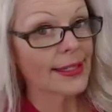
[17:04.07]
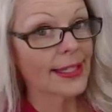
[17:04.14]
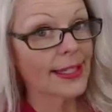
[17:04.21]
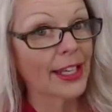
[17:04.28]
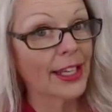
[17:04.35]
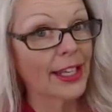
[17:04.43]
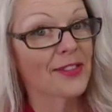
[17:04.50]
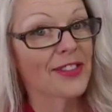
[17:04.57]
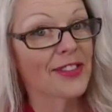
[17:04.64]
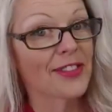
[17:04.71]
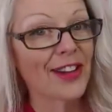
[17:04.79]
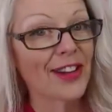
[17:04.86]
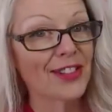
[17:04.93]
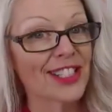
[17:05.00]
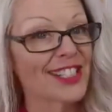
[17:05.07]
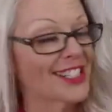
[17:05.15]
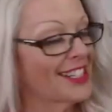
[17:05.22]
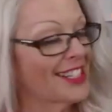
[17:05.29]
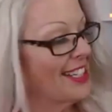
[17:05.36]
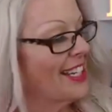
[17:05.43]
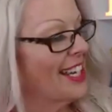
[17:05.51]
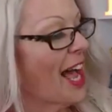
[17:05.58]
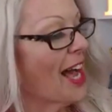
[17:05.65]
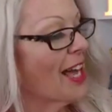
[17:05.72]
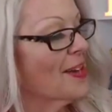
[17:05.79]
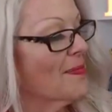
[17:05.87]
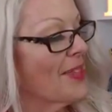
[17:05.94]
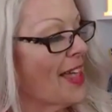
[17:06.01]
to get off the couch.
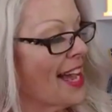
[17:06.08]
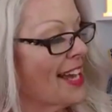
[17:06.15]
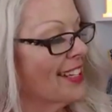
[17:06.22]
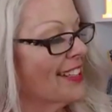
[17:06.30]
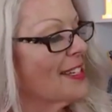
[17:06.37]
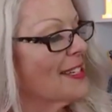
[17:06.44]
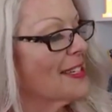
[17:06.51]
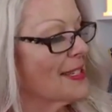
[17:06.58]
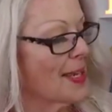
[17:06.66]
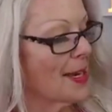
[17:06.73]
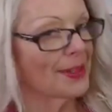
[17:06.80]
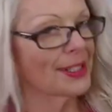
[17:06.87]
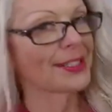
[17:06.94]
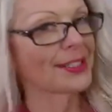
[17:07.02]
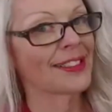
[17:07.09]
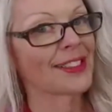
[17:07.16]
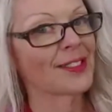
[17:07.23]
I am that stubborn.